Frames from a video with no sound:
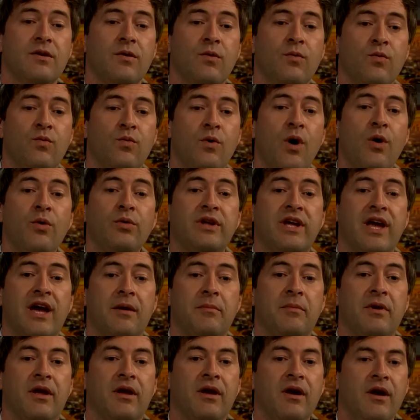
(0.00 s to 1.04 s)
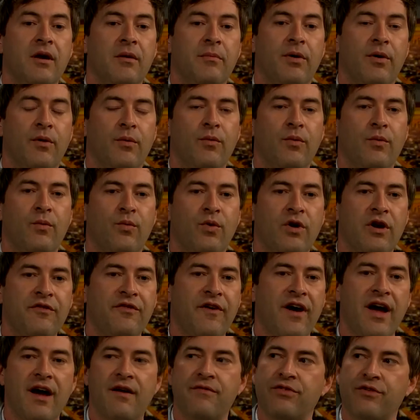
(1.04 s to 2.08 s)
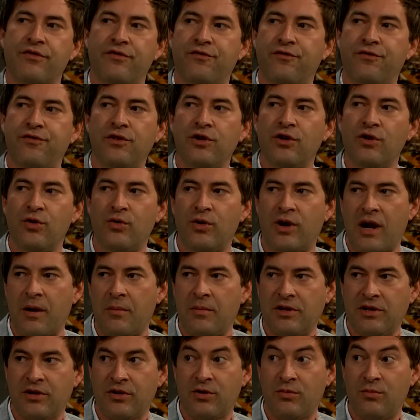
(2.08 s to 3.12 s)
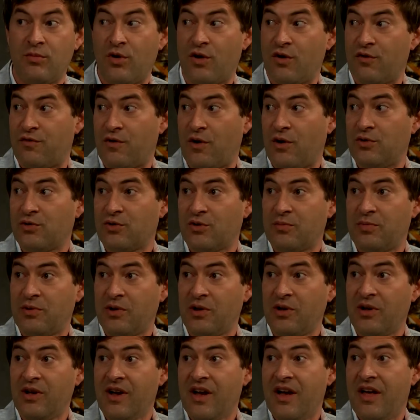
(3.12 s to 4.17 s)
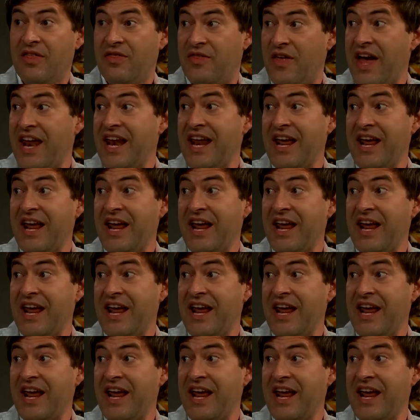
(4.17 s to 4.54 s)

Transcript: won't get me, but what if I have the flu and I'm a little more vulnerable? Right. Then